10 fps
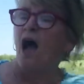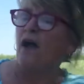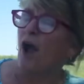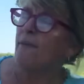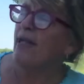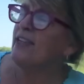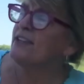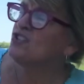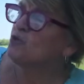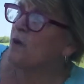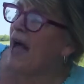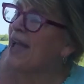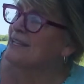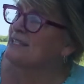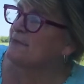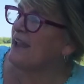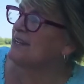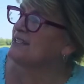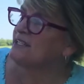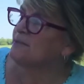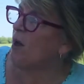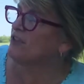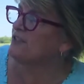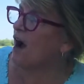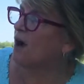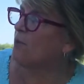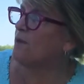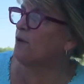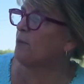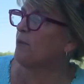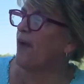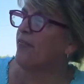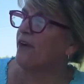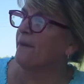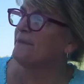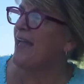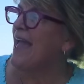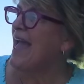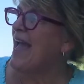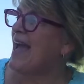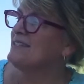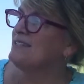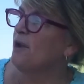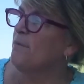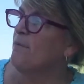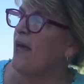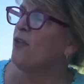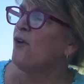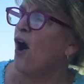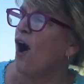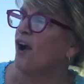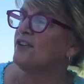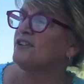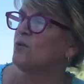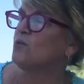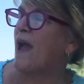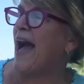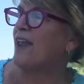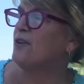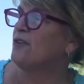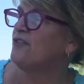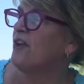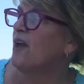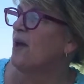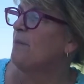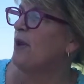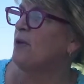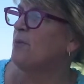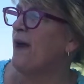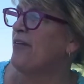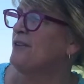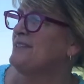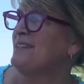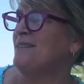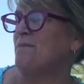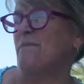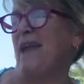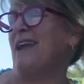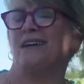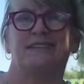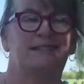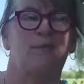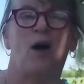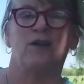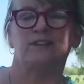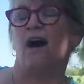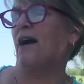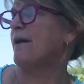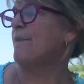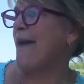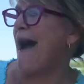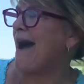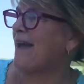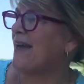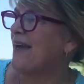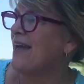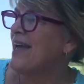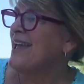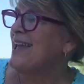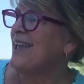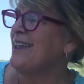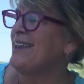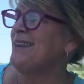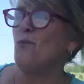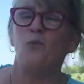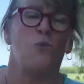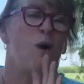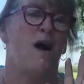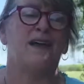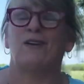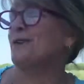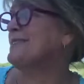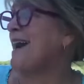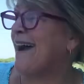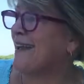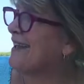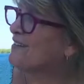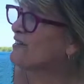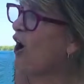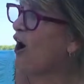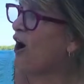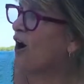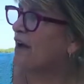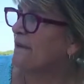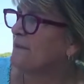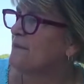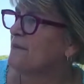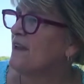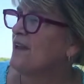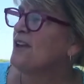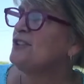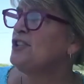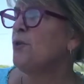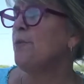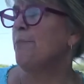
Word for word: Carmela tried to make small talk with her brother as their metal cart rattled but her brother didn't make small talk back. He didn't want her tagging along. Too